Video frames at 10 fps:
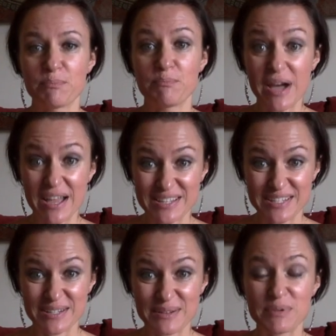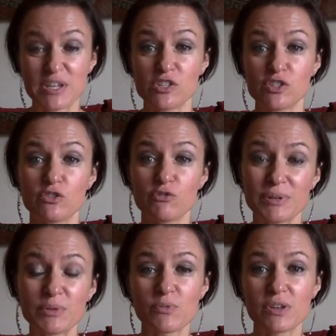but because you've
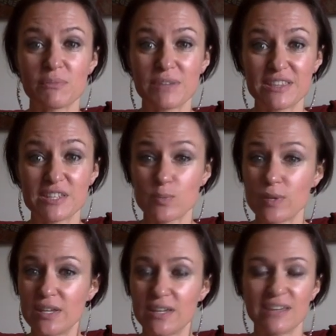been with me this week